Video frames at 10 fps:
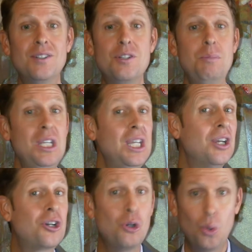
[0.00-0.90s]
to
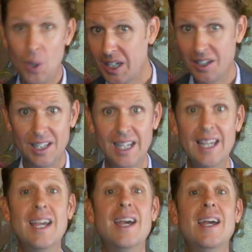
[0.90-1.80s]
be
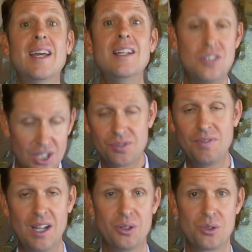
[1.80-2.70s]
quickly
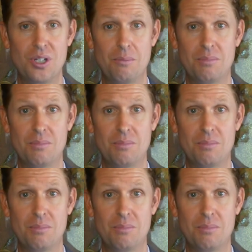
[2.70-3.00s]
disfellowshipped.